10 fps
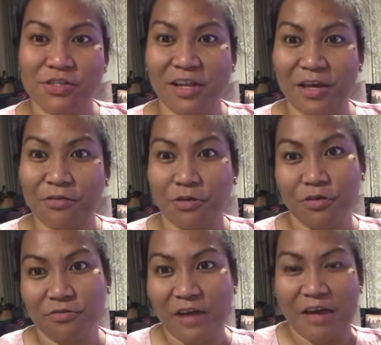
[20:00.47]
they're like 3
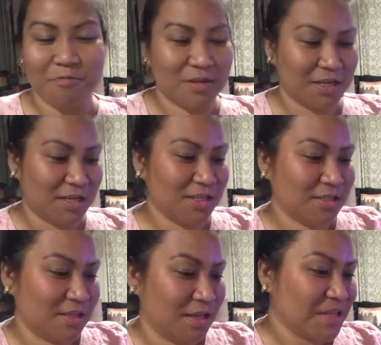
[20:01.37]
to 5
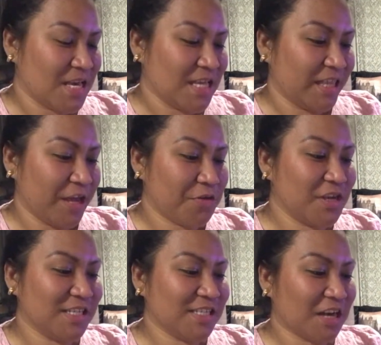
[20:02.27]
minutes. The
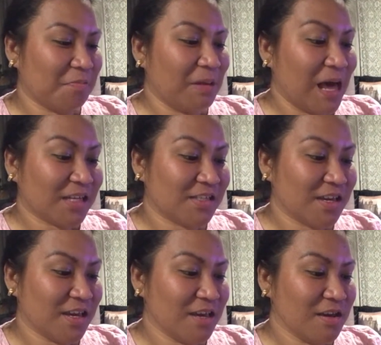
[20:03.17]
ingredients are black
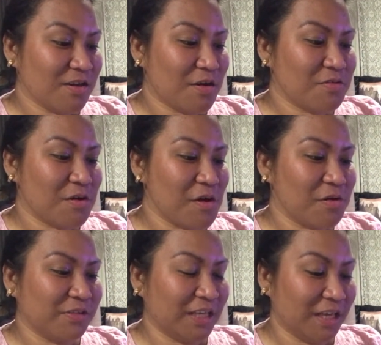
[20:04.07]
tea,
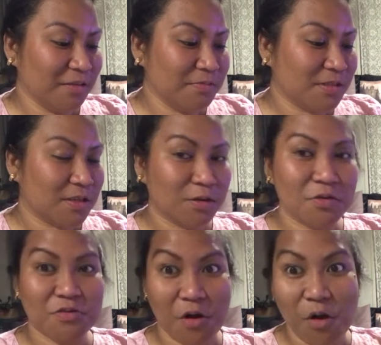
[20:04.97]
cocoa nibs,
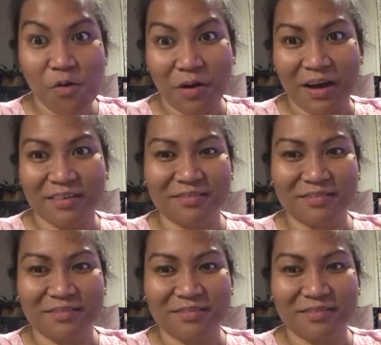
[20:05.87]
cocoa